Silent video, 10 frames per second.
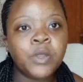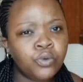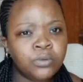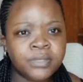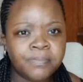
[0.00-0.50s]

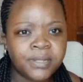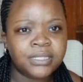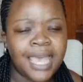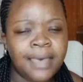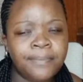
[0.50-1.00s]
rooms are
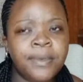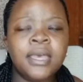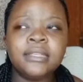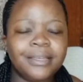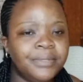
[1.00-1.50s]
built up,
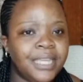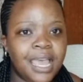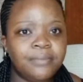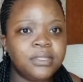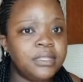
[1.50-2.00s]

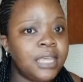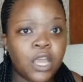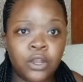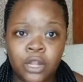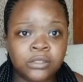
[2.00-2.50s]
sometimes they
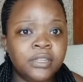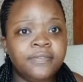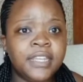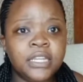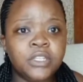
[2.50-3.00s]
are not
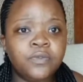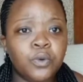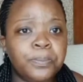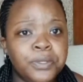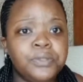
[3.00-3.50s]
convenient for
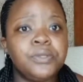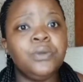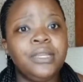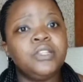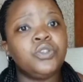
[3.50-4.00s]
a person
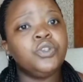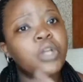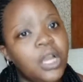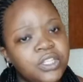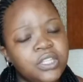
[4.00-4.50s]
who needs to
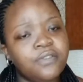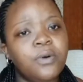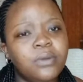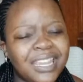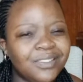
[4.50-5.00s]
charge their
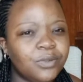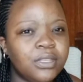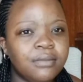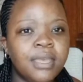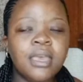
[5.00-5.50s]
phone next to
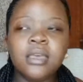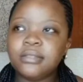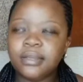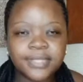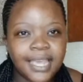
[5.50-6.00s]
them.
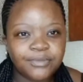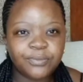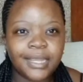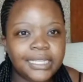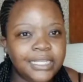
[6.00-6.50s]
Sometimes
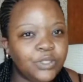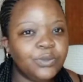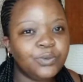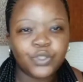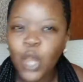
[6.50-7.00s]
you might need
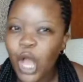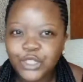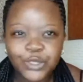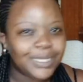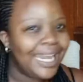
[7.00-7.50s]
to
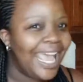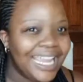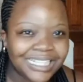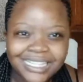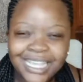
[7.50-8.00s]
charge your
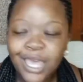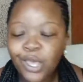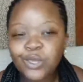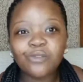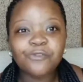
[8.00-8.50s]
light,
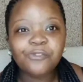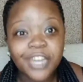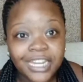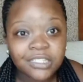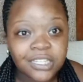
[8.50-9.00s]
your
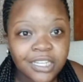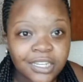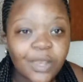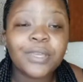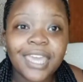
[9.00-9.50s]
fridge,
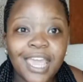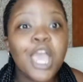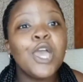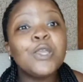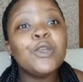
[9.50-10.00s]
Okay,
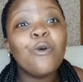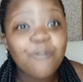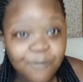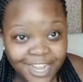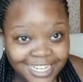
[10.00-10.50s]
your
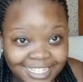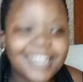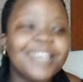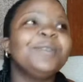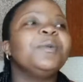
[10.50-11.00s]
fridge.
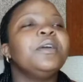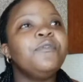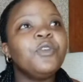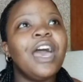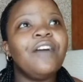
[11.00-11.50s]
So
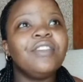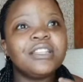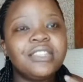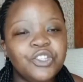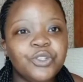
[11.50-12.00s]
if you have an
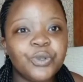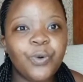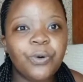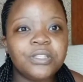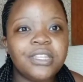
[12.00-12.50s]
extension
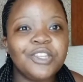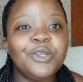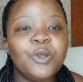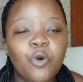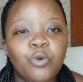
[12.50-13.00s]
cord, then
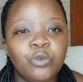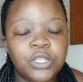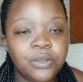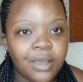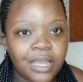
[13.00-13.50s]
you know
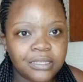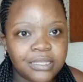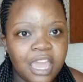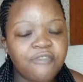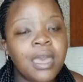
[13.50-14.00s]
you are
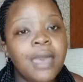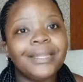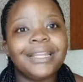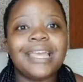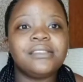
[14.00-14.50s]
safe.
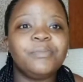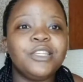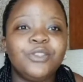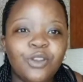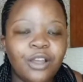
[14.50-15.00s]
But guys,
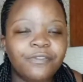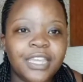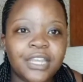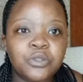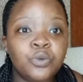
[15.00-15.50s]
please do not
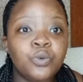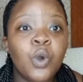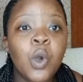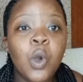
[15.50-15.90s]
forget to